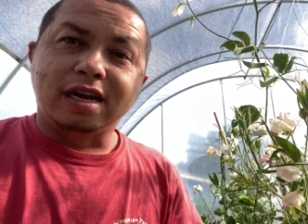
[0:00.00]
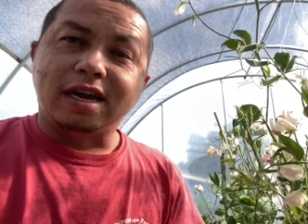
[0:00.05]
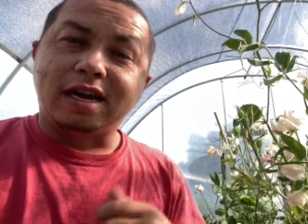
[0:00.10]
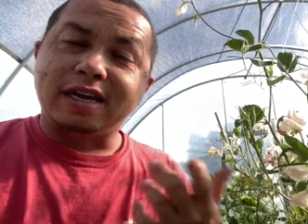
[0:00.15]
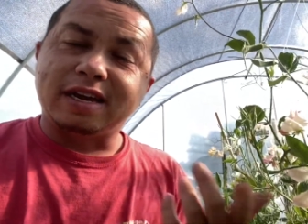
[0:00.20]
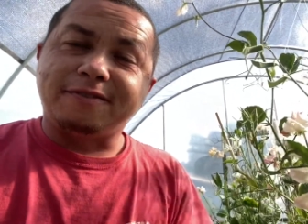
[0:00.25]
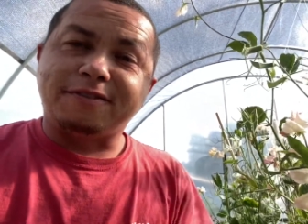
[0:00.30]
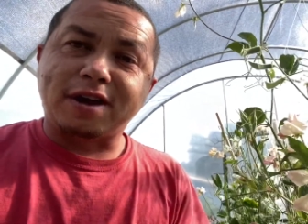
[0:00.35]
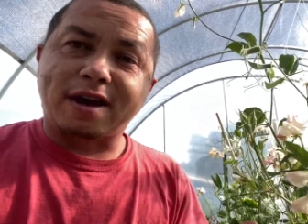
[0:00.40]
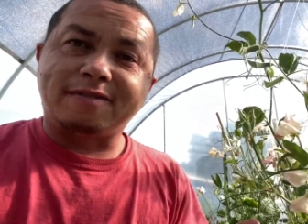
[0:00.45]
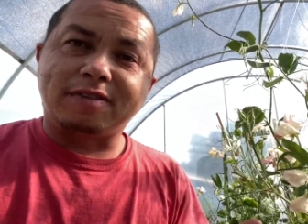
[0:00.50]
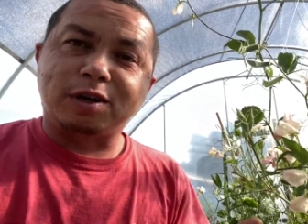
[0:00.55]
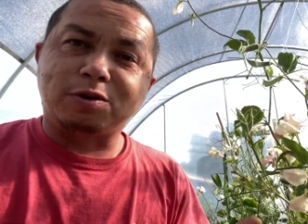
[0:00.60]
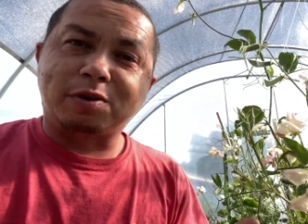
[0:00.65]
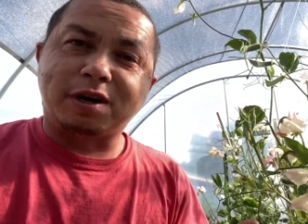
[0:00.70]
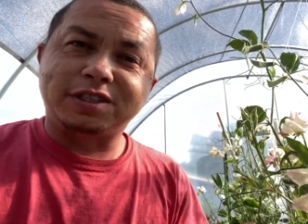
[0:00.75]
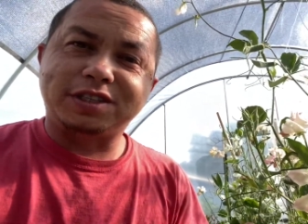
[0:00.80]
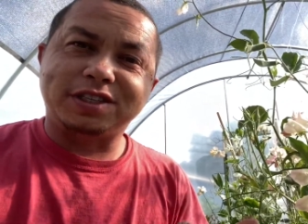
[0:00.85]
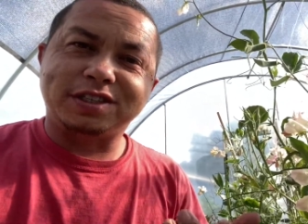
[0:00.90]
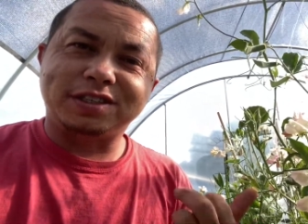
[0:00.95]
if you have any
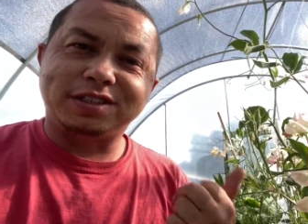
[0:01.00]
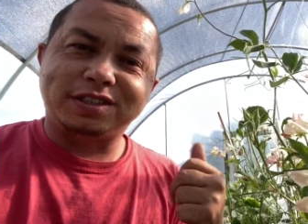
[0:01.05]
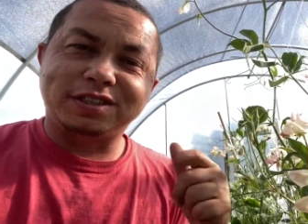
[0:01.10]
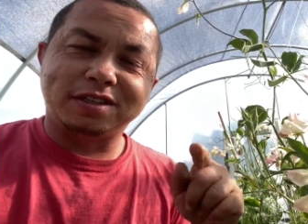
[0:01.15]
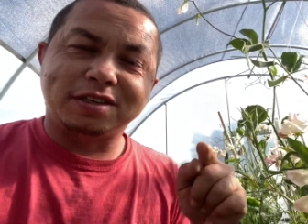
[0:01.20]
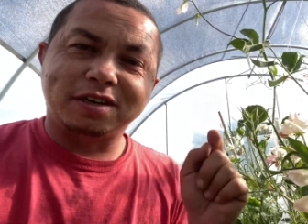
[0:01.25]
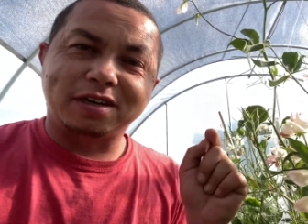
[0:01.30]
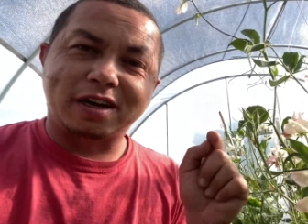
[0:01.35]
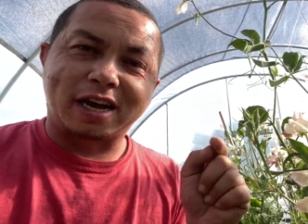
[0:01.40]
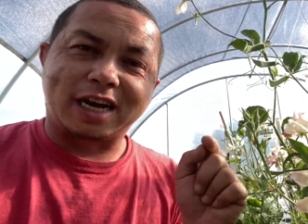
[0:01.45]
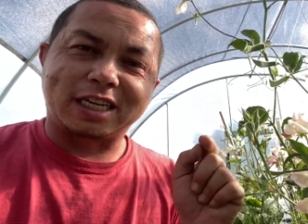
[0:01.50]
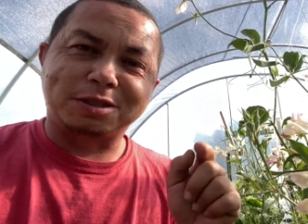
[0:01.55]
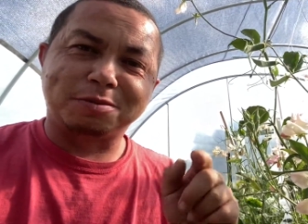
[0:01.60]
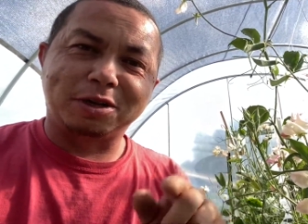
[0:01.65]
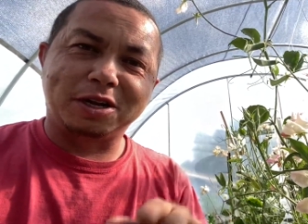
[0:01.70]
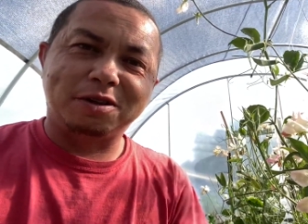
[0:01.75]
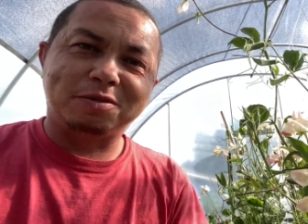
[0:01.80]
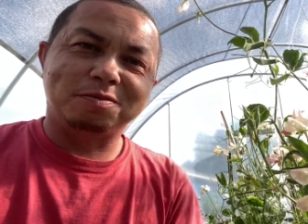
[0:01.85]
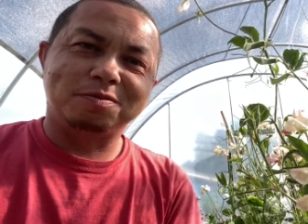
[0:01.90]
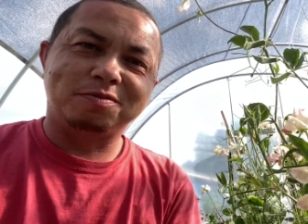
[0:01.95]
questions, ask
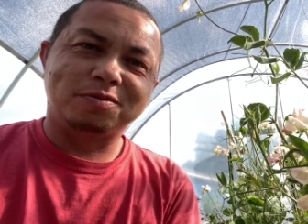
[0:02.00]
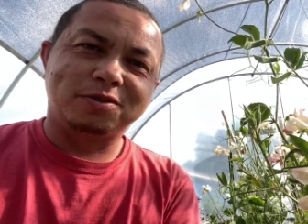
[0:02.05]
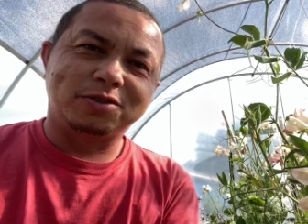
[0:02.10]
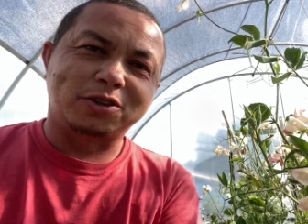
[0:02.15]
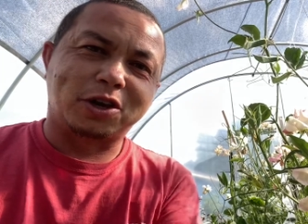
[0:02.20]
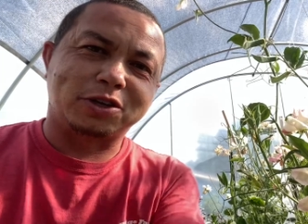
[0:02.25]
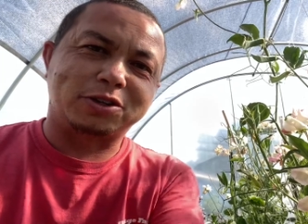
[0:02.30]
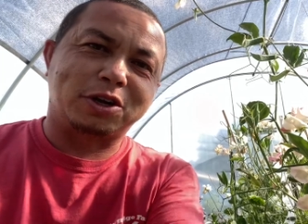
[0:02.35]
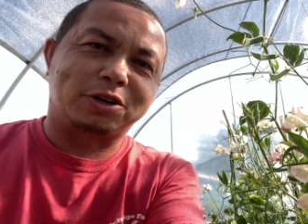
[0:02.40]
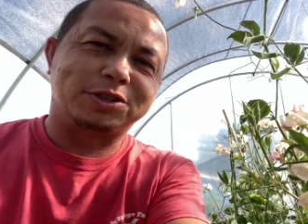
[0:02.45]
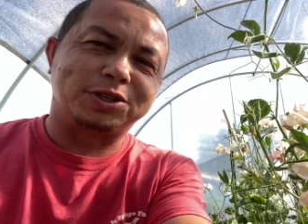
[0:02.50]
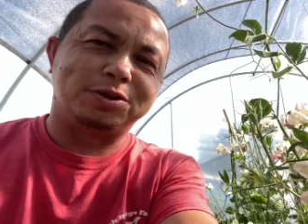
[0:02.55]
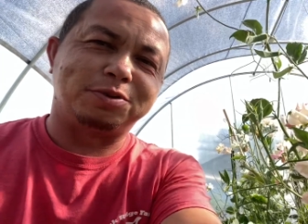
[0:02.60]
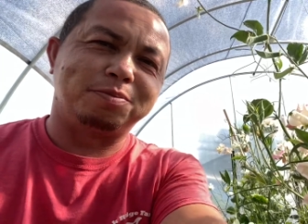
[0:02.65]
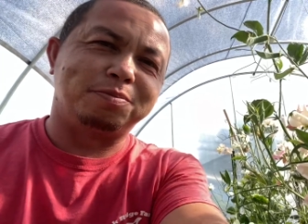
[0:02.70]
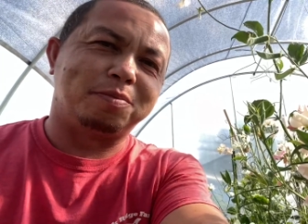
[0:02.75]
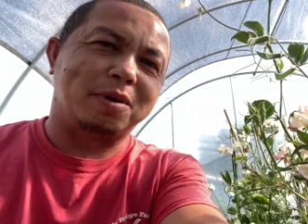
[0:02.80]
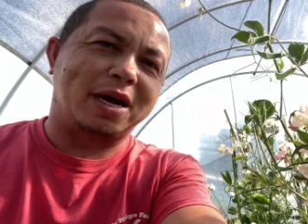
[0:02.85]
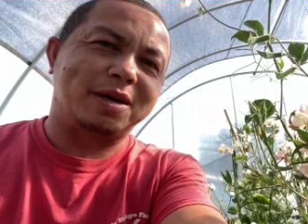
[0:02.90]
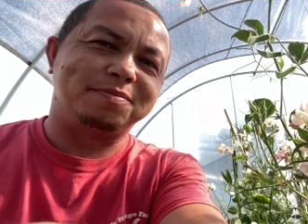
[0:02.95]
below. Talk to y'all soon.
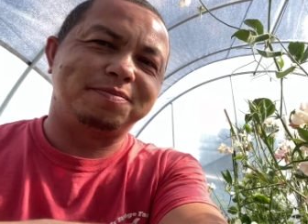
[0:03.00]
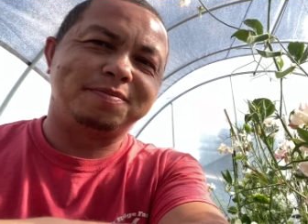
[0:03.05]
Bye.